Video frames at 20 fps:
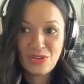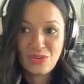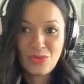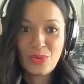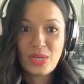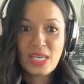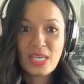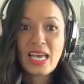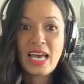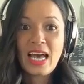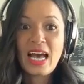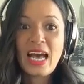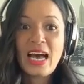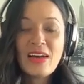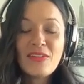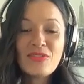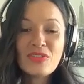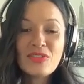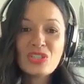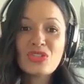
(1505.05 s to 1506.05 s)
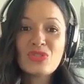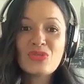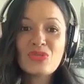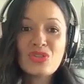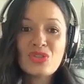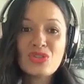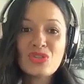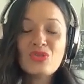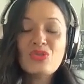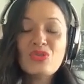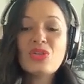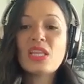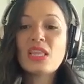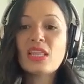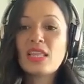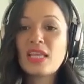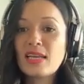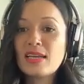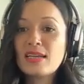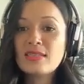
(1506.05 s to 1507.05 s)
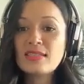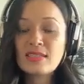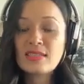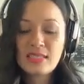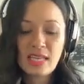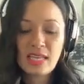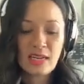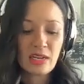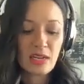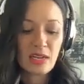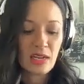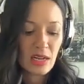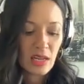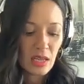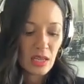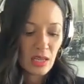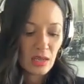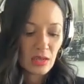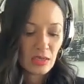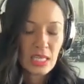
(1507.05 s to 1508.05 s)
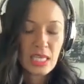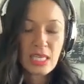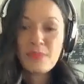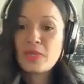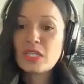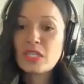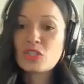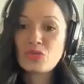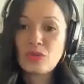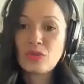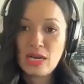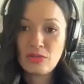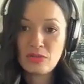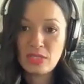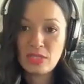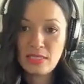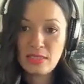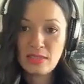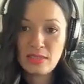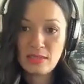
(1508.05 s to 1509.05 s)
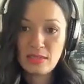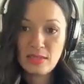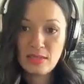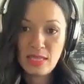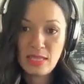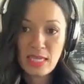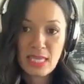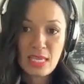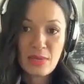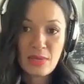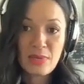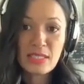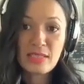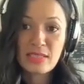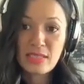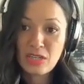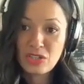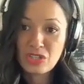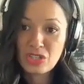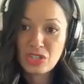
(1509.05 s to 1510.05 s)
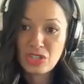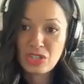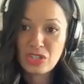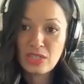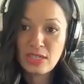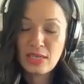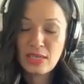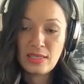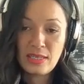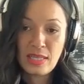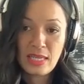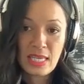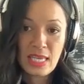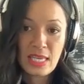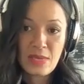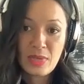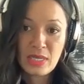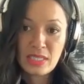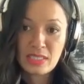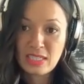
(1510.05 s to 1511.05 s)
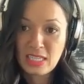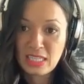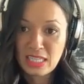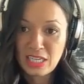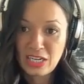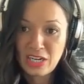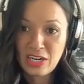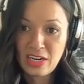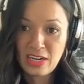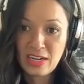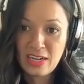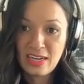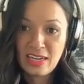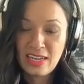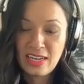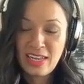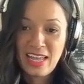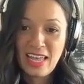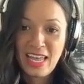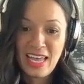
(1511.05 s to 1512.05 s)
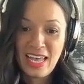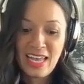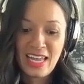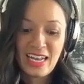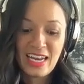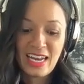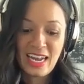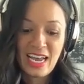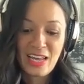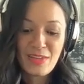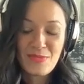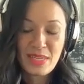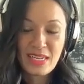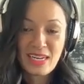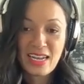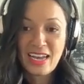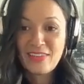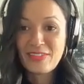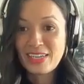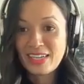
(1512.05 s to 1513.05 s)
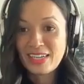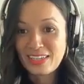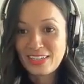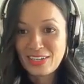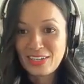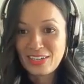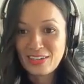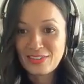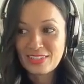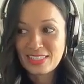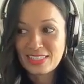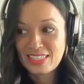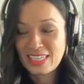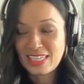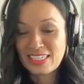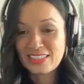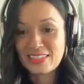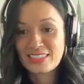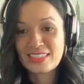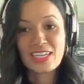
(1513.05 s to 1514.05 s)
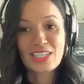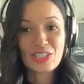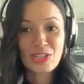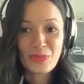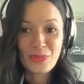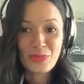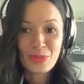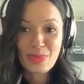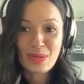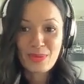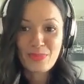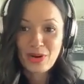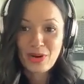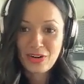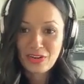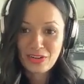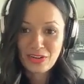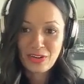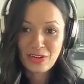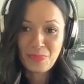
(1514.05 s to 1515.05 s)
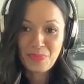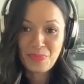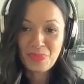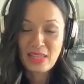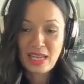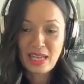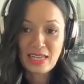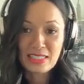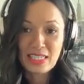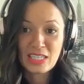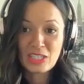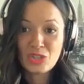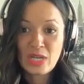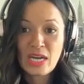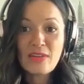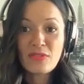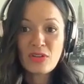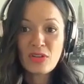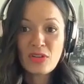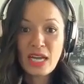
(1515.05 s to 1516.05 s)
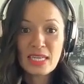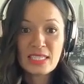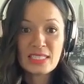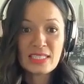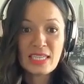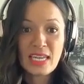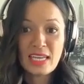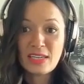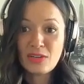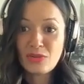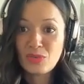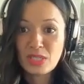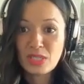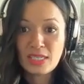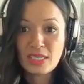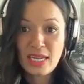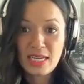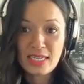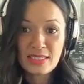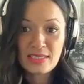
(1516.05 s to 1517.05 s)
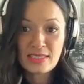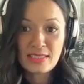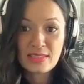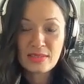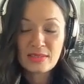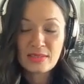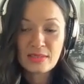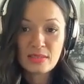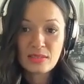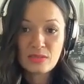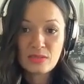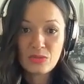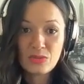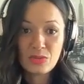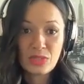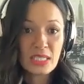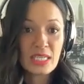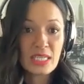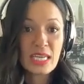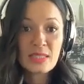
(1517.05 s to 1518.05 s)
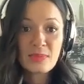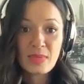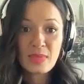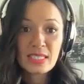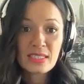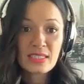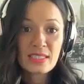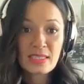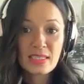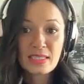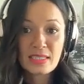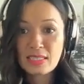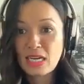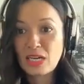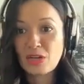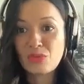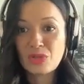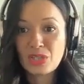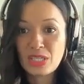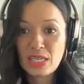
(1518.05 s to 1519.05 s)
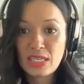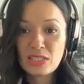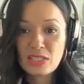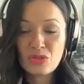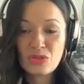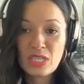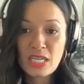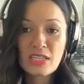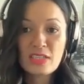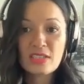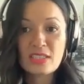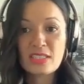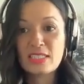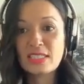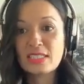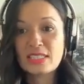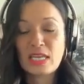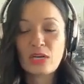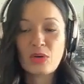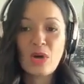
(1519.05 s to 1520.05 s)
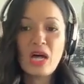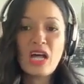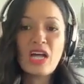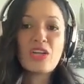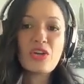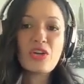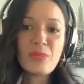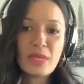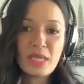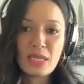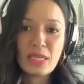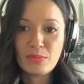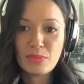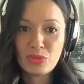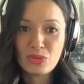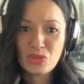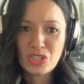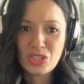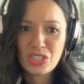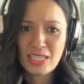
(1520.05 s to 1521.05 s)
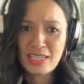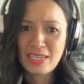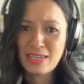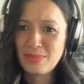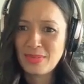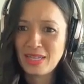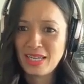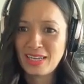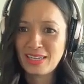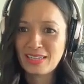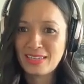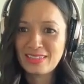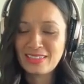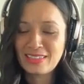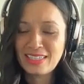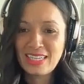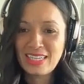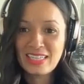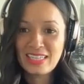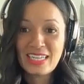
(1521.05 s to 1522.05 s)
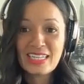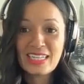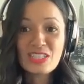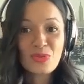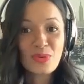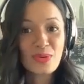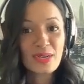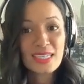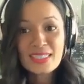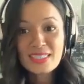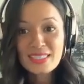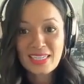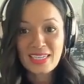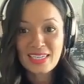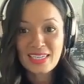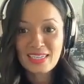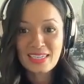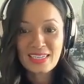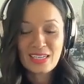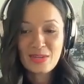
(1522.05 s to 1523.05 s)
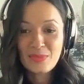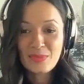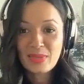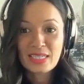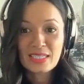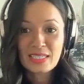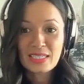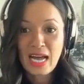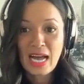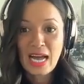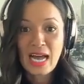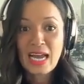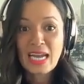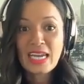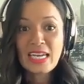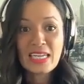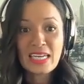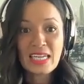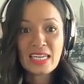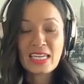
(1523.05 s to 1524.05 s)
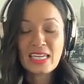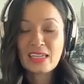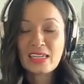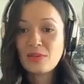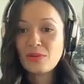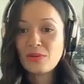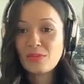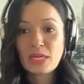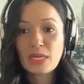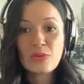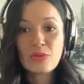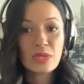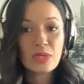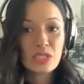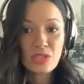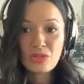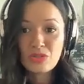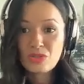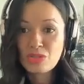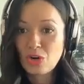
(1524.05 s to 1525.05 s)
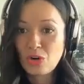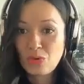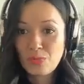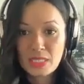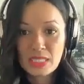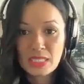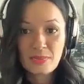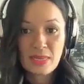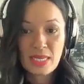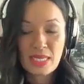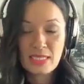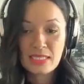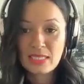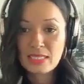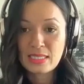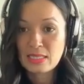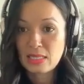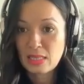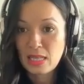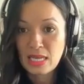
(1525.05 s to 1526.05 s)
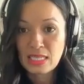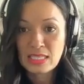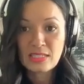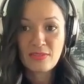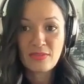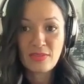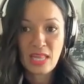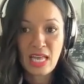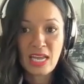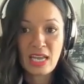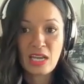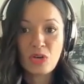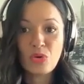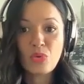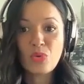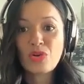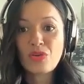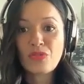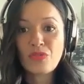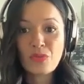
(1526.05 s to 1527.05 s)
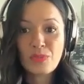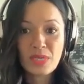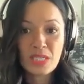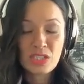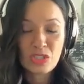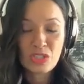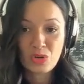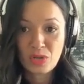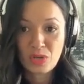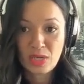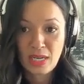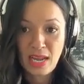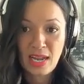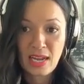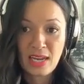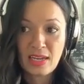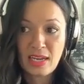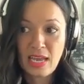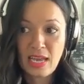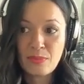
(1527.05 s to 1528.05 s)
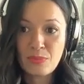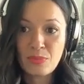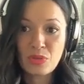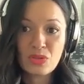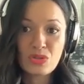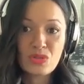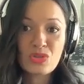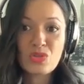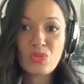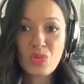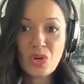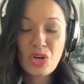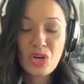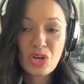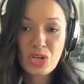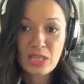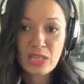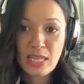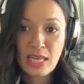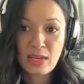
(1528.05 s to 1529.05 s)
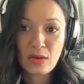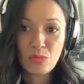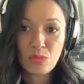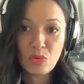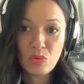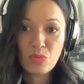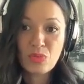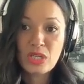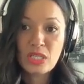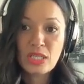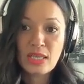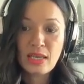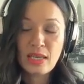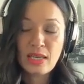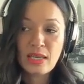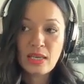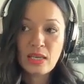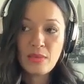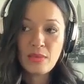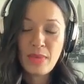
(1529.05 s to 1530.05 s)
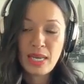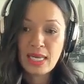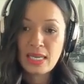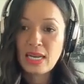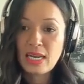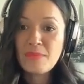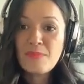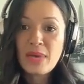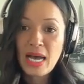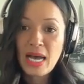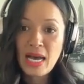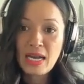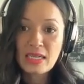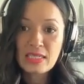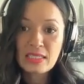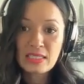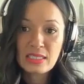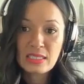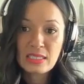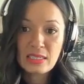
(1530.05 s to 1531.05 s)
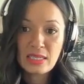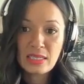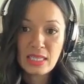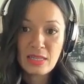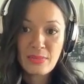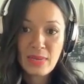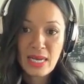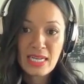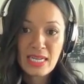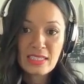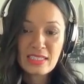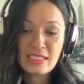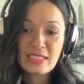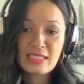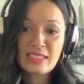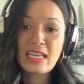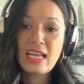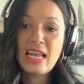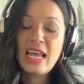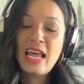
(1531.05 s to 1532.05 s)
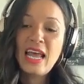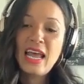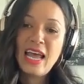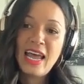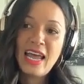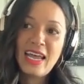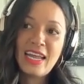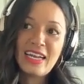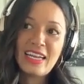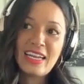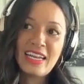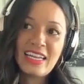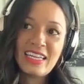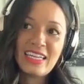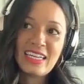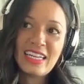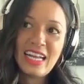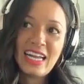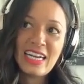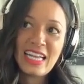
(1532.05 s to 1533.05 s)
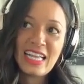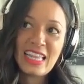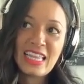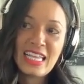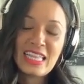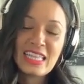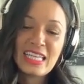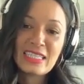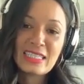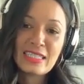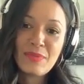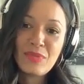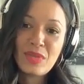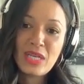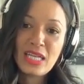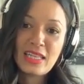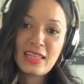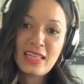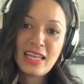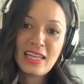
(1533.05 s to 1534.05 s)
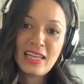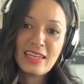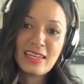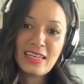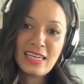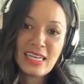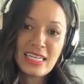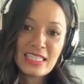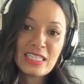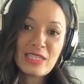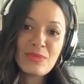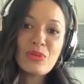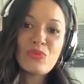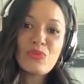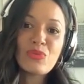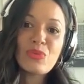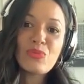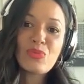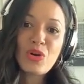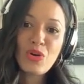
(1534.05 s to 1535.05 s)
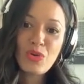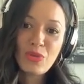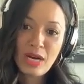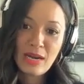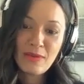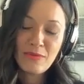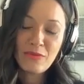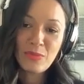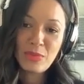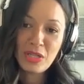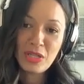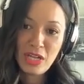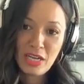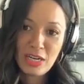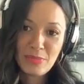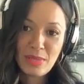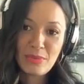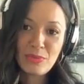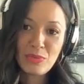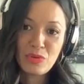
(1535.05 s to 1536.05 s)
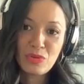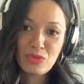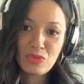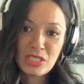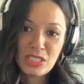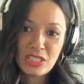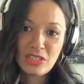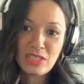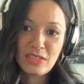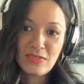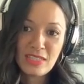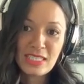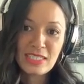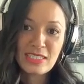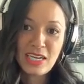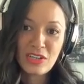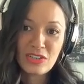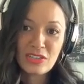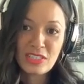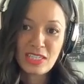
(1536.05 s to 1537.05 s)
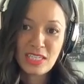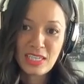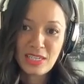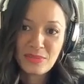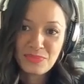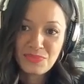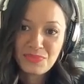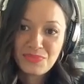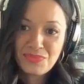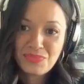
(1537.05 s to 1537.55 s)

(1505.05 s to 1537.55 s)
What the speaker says: We have to do the things that keep us grounded, that keep us centered, that keep us clear. And I've been having, this kind of discussion with my partner. As I travel, I stay in really nice places. I stay in really nice hotels. And he's like, well, you're being bougie. And I'm like, that's crazy, because I need big windows, open spaces, lots of light in order for me to create and produce work that will really make an impact in the masses. And I think that's something that needs to be reprogrammed from a lot of people who still live in scarcity.